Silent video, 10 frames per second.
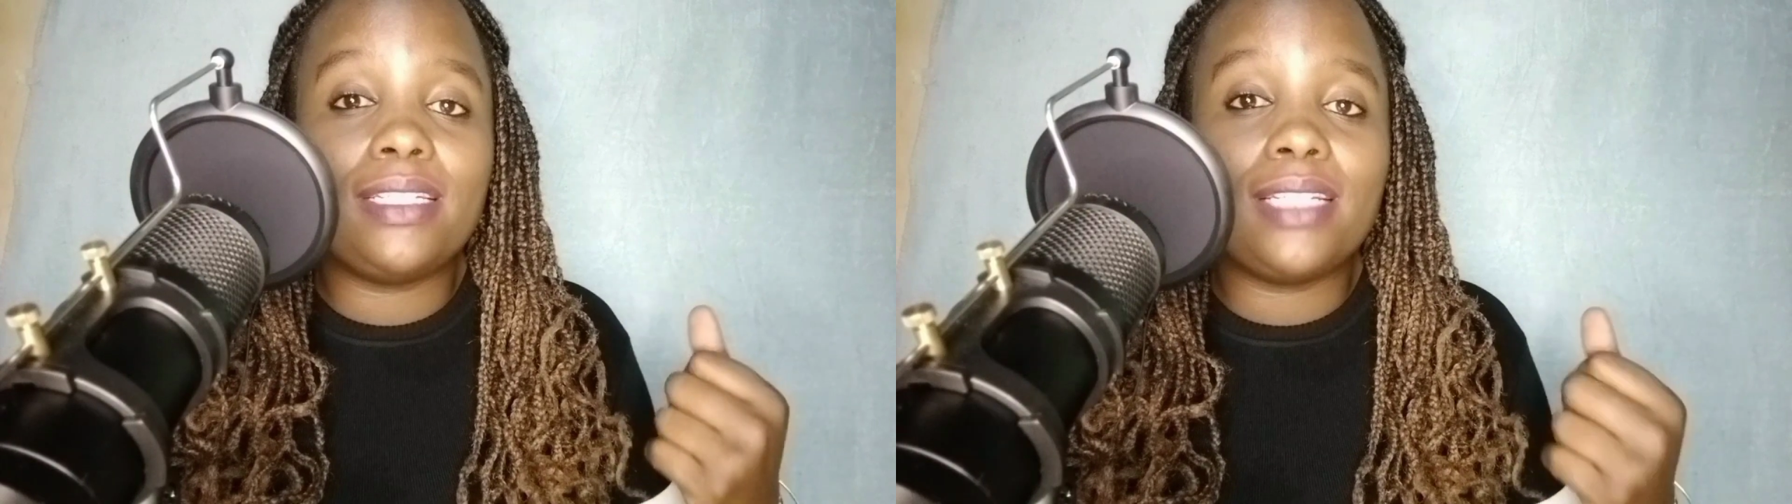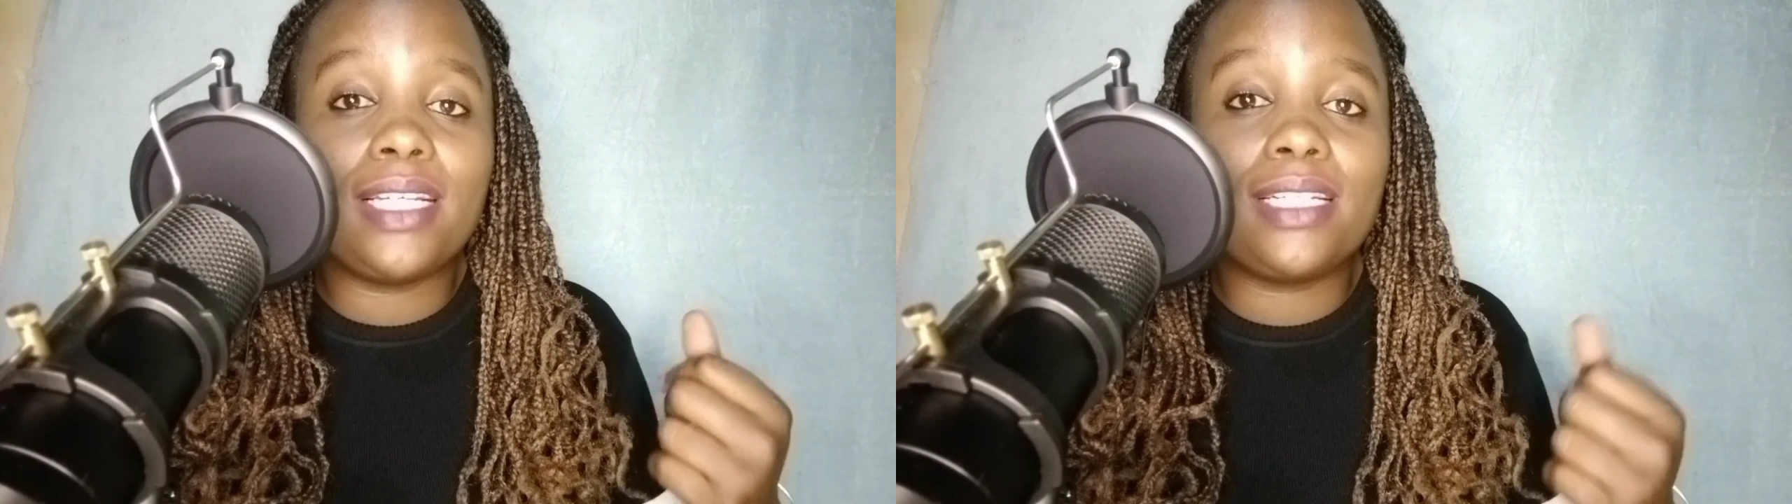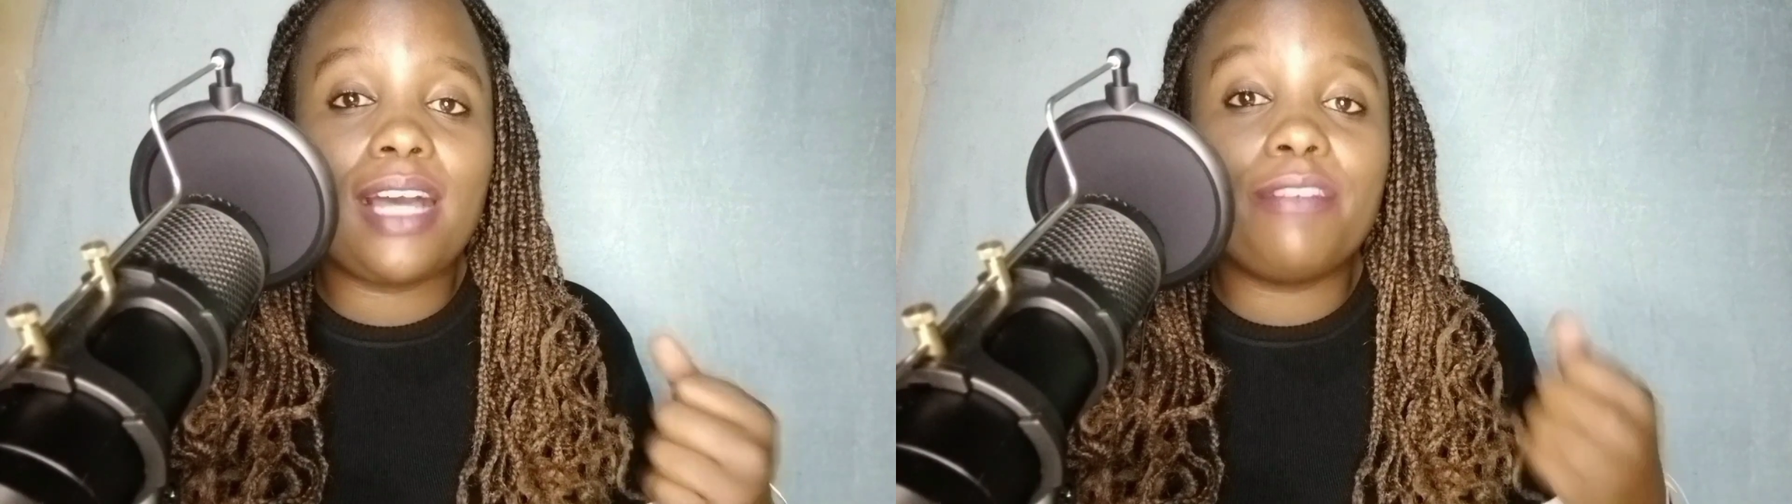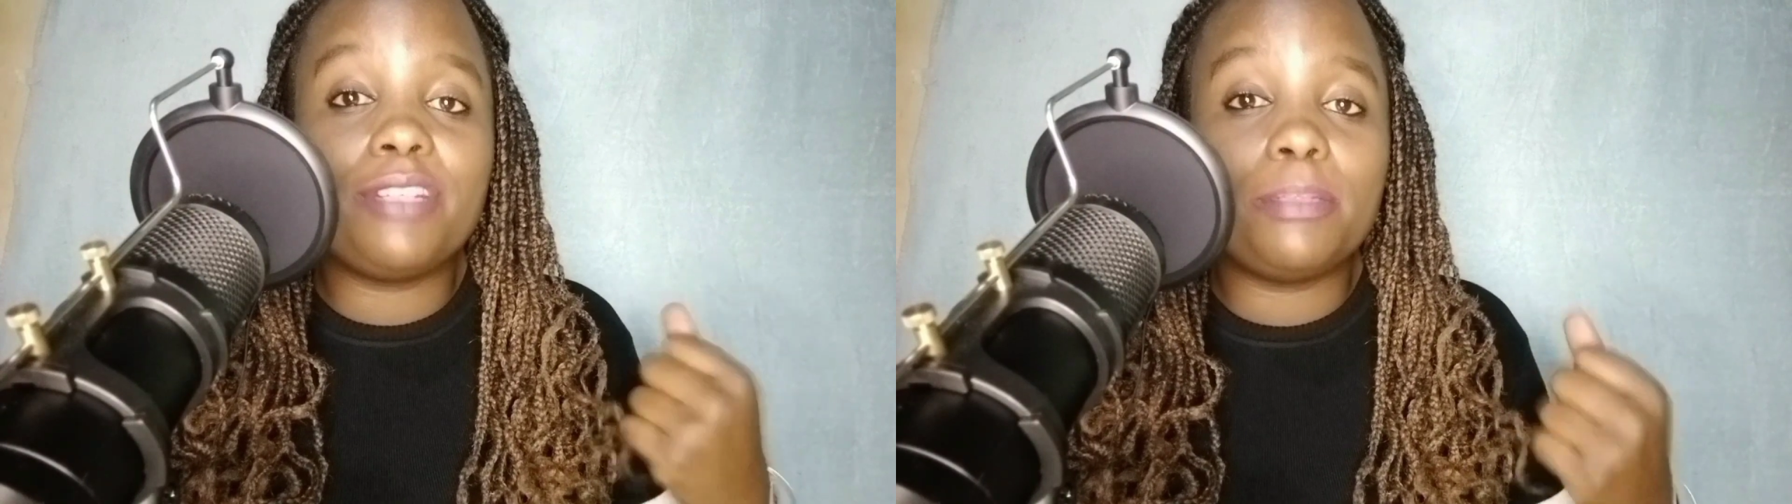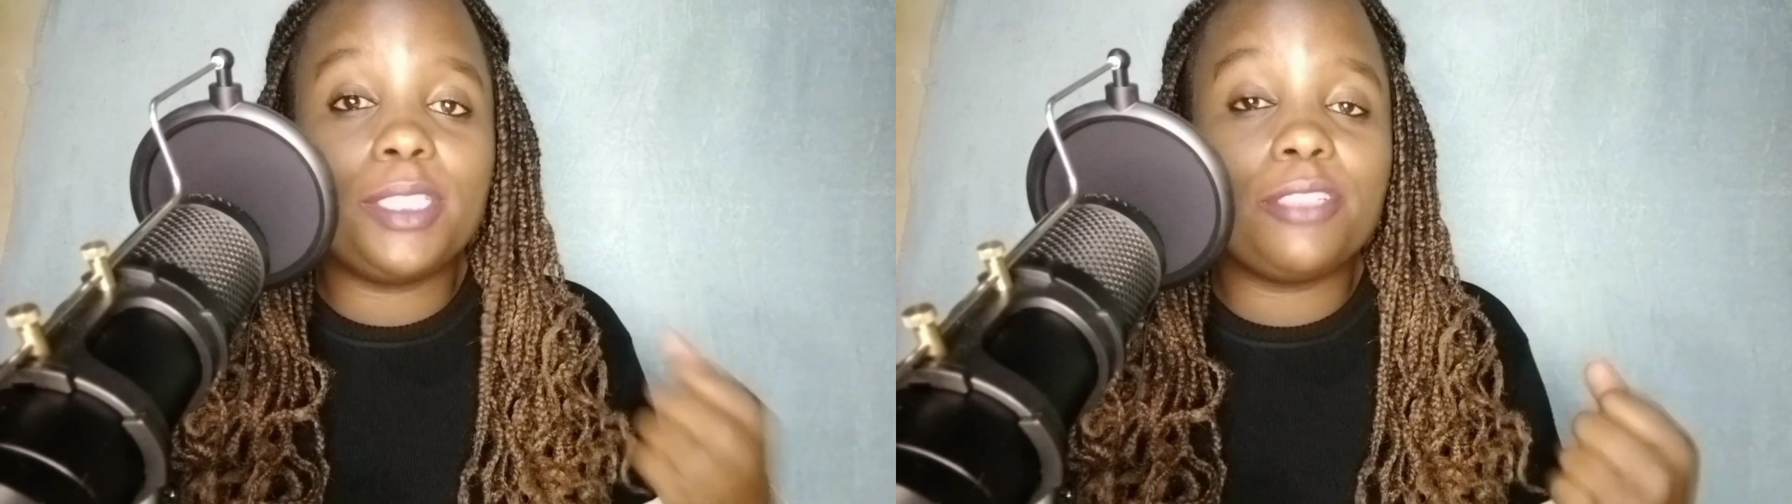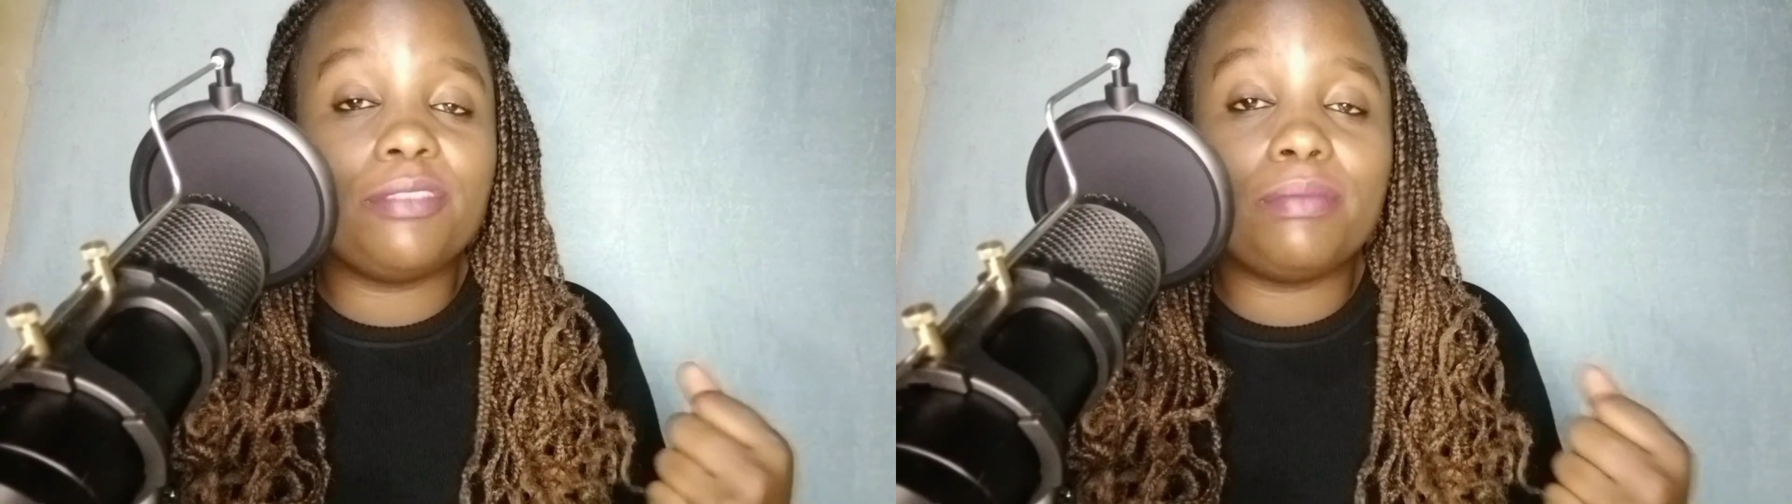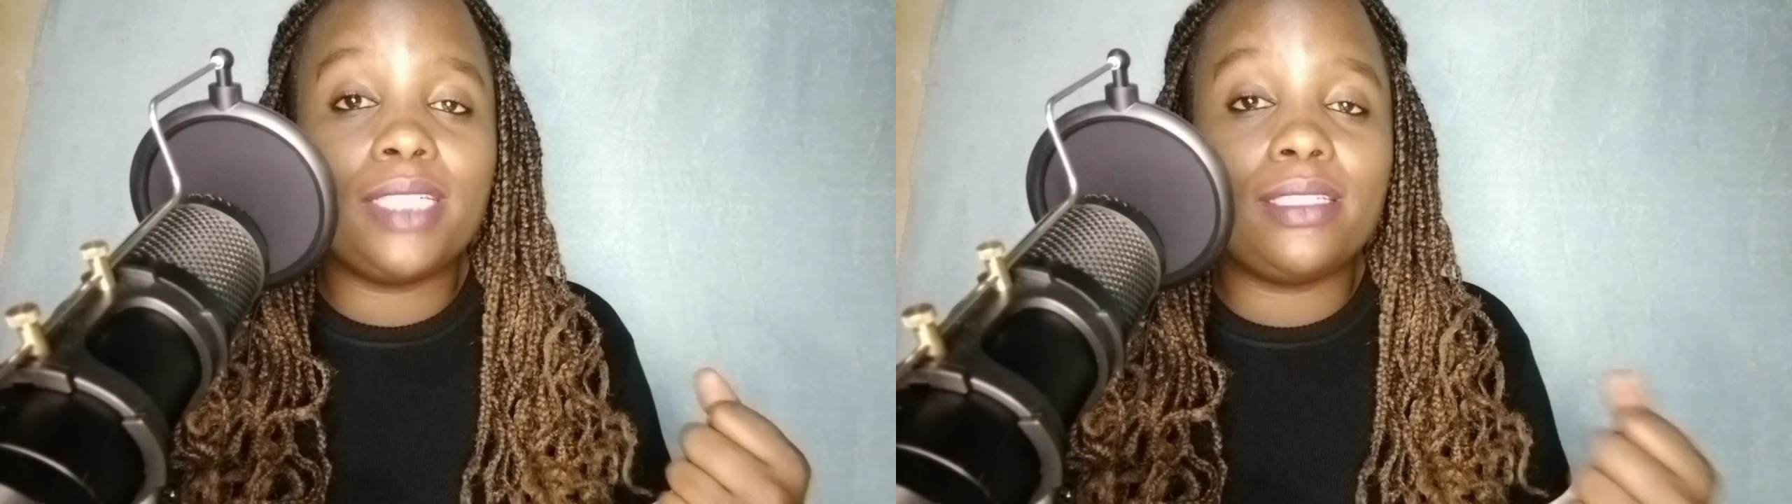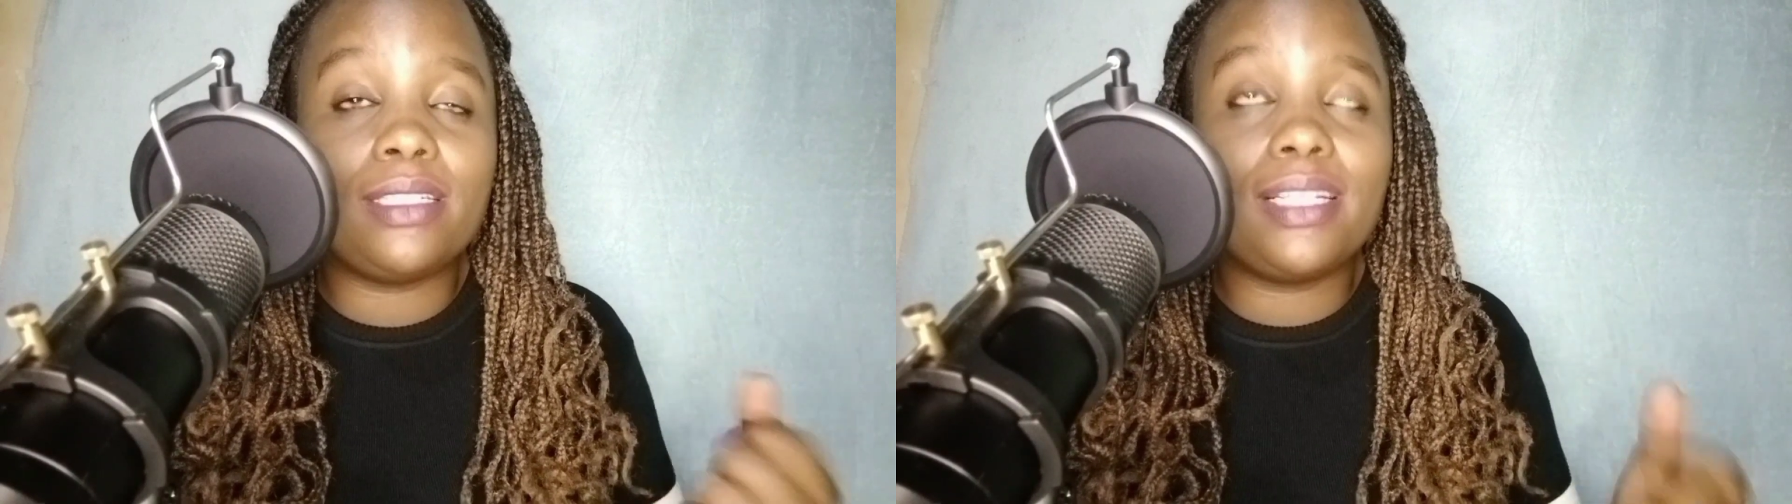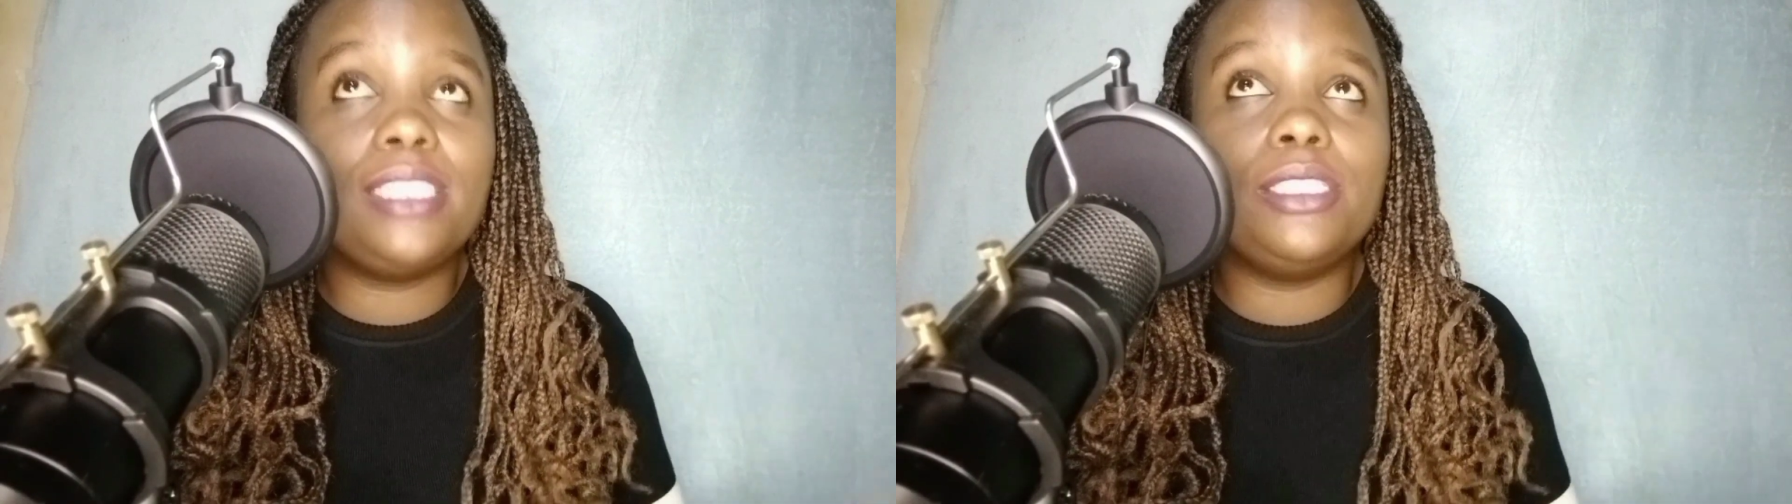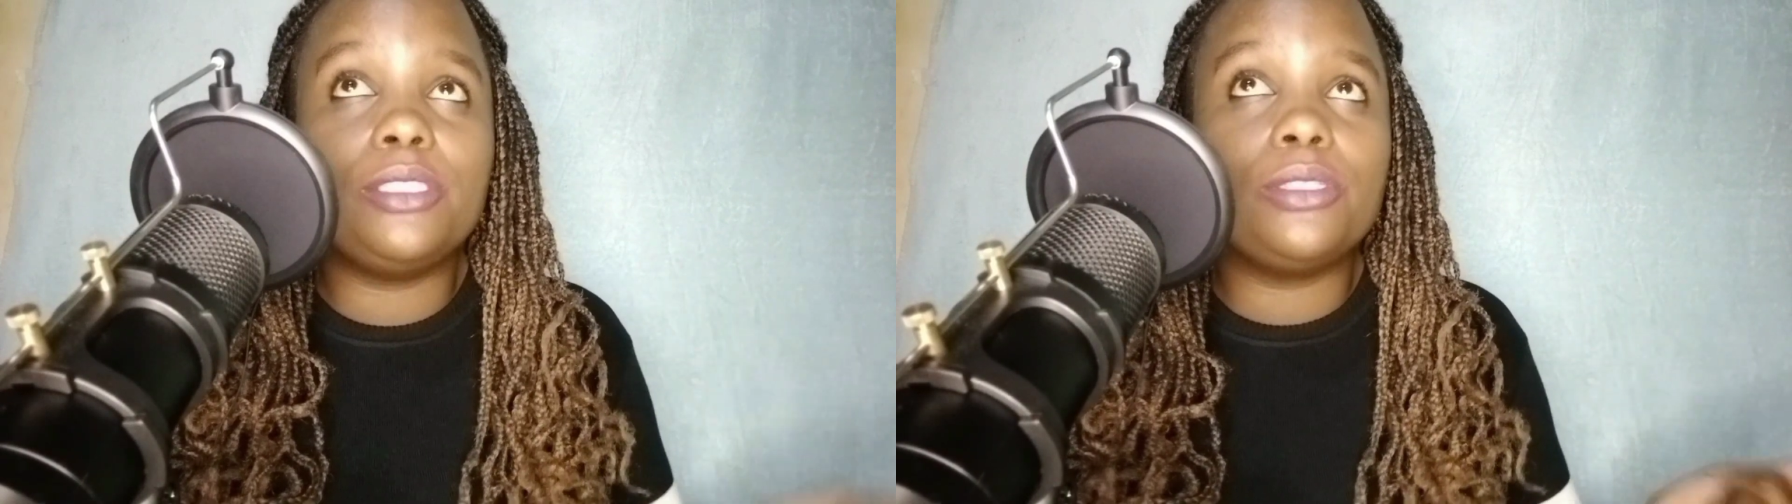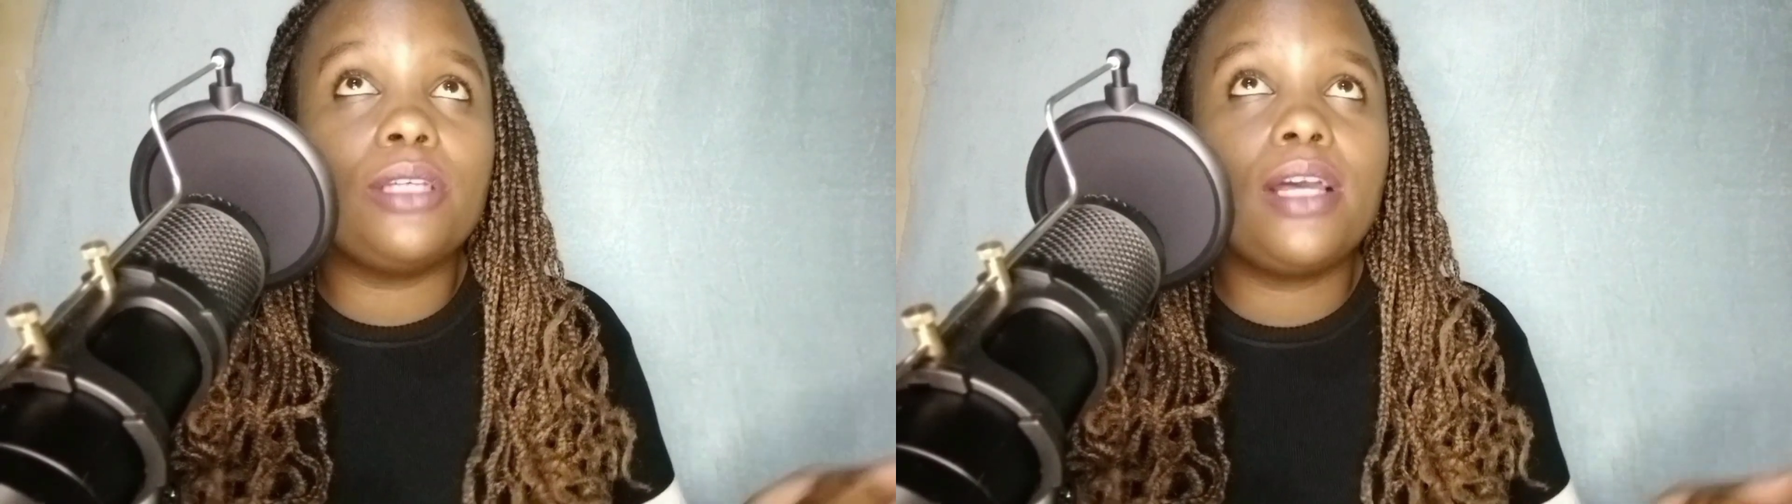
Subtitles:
like having peace of mind. That is